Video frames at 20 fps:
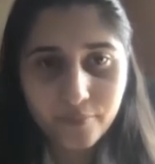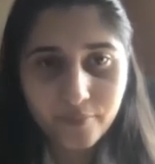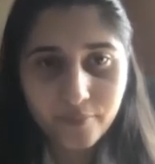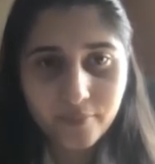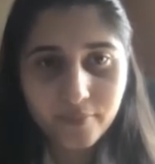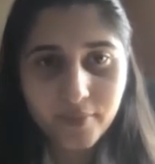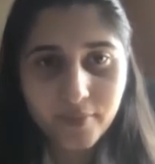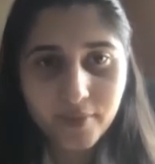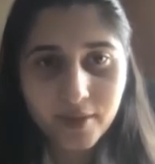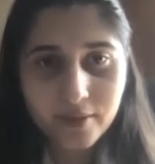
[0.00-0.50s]

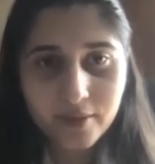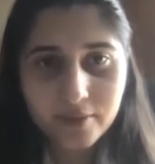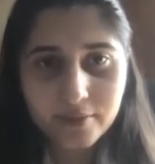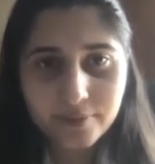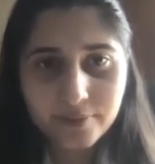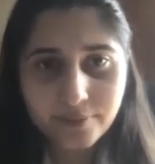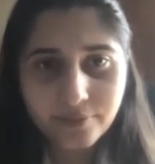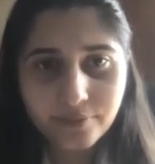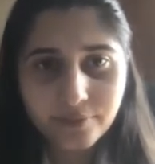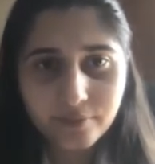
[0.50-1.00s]

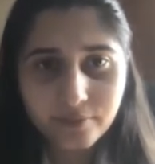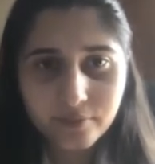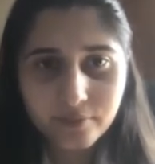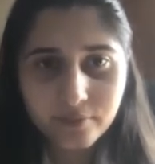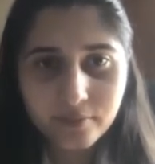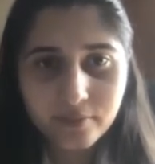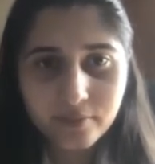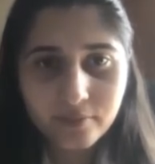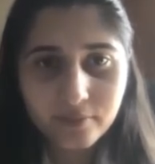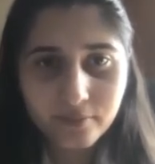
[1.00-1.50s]

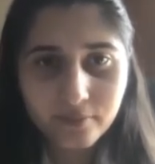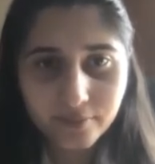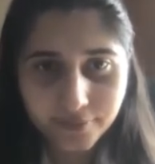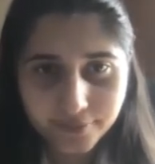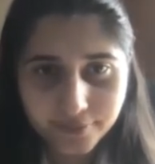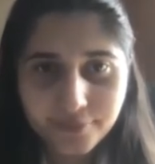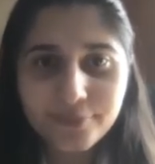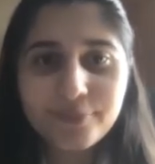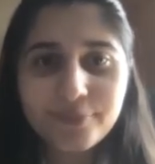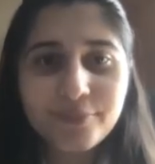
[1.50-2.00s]

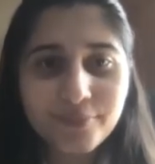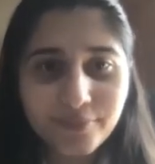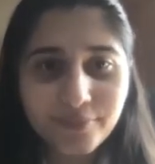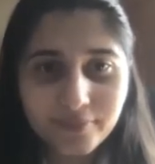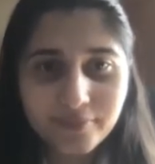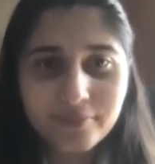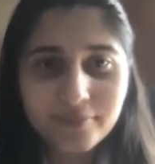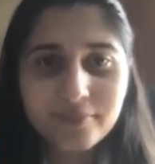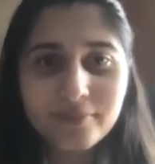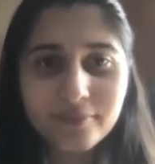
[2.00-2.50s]

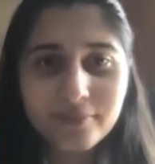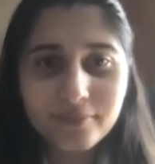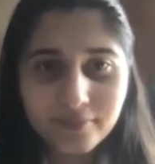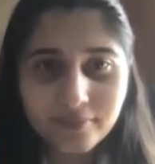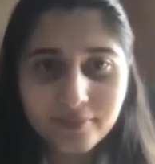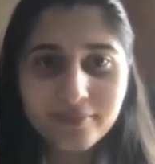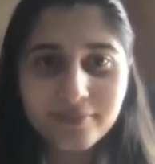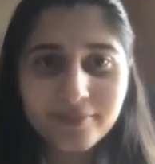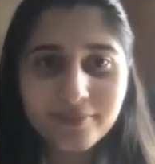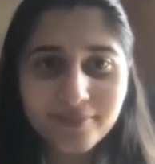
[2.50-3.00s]

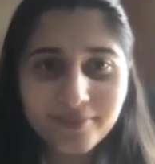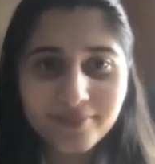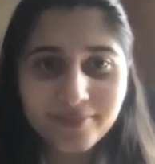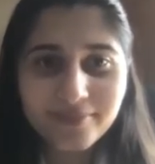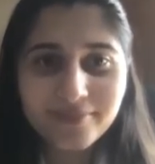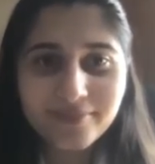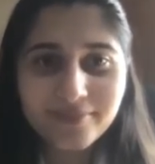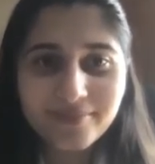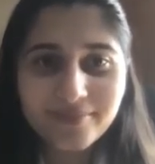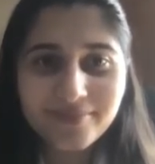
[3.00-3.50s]

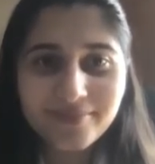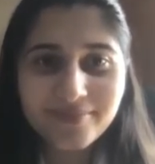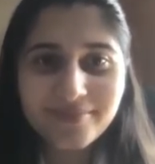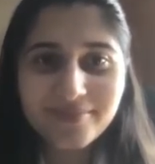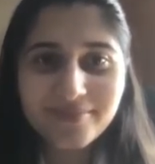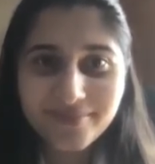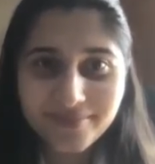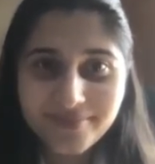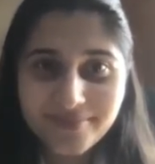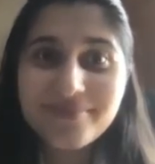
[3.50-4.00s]

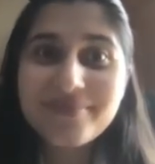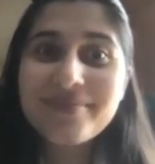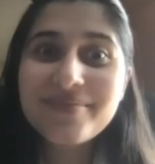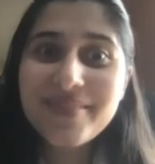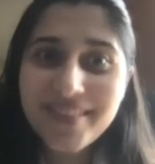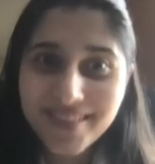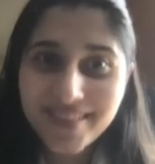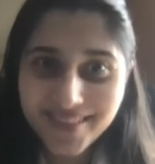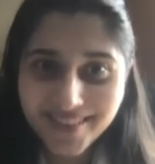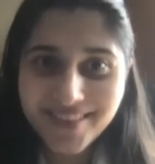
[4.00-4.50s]

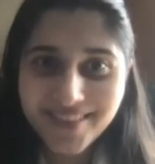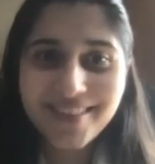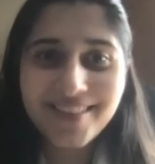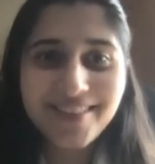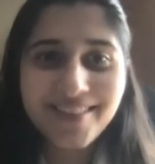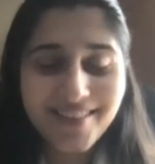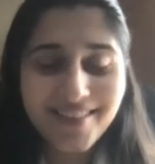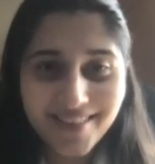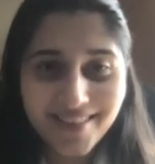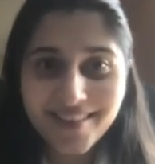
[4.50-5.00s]

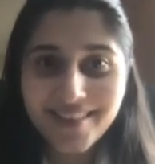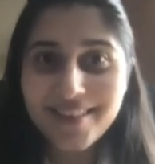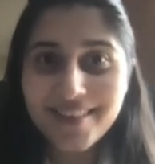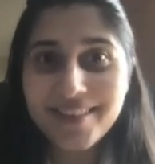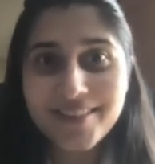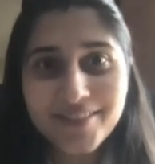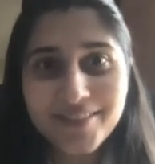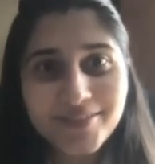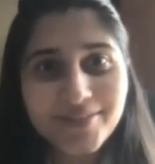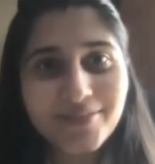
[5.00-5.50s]

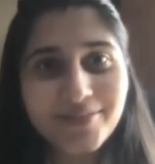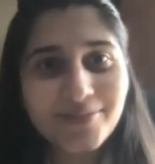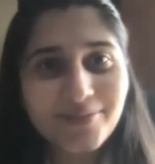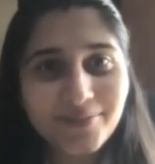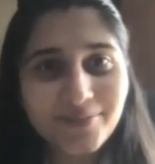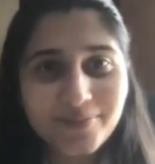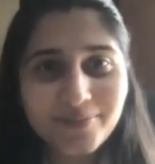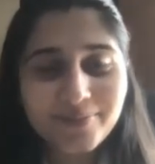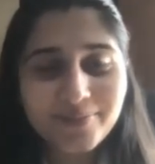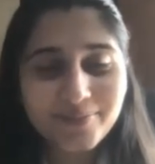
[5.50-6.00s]

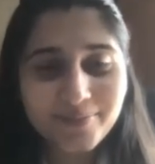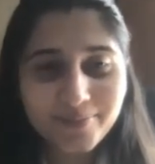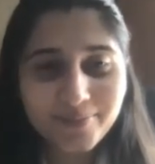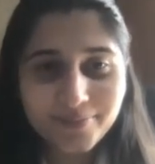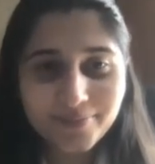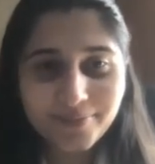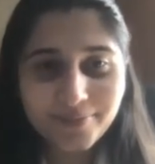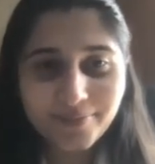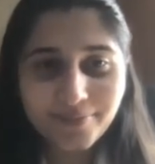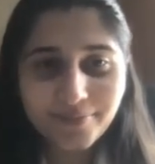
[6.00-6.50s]

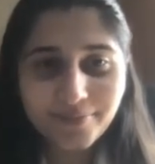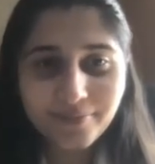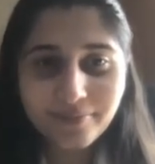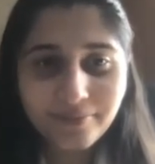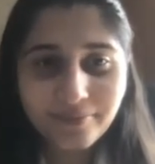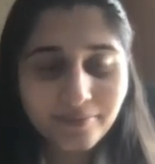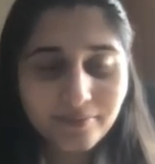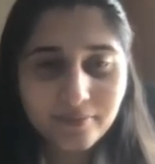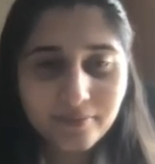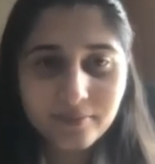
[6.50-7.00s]

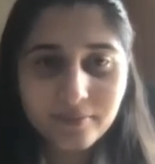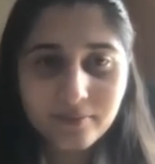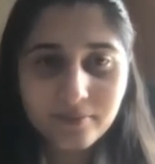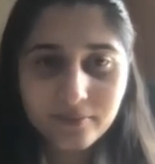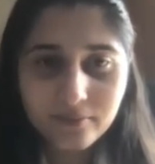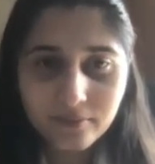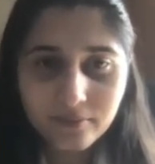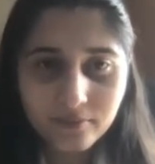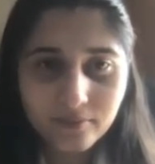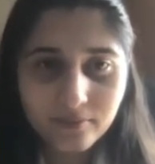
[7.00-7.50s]

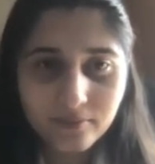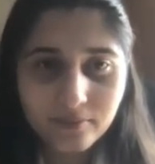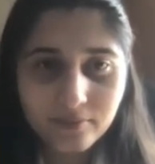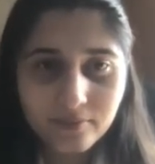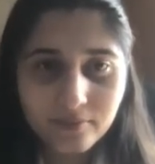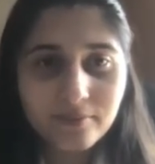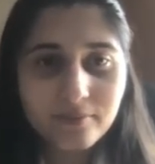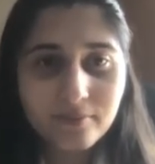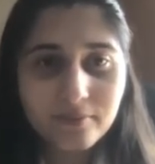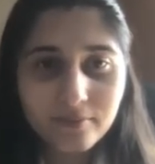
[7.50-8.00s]
No words are spoken by the person on screen.